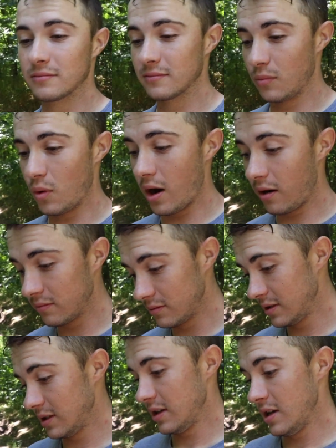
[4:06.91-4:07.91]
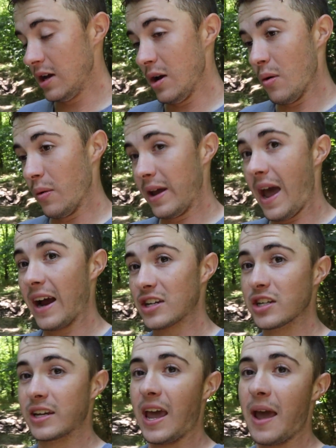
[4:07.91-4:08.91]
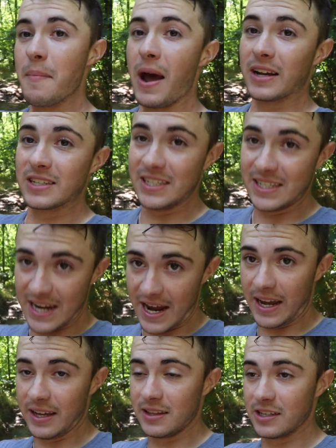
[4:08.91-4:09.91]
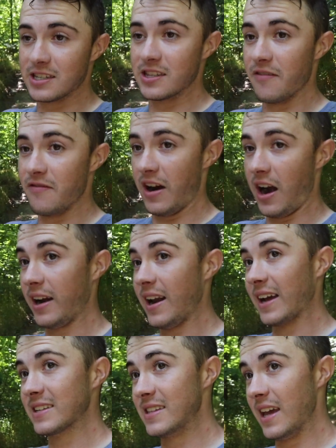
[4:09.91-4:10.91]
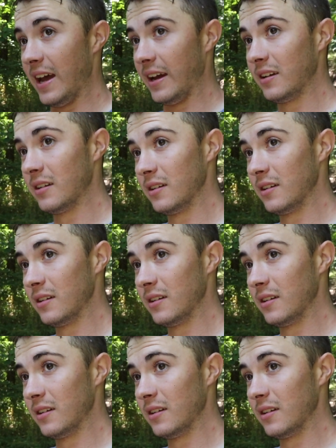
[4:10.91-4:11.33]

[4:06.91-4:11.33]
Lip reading: Well, we actually came back today. This is the very next day.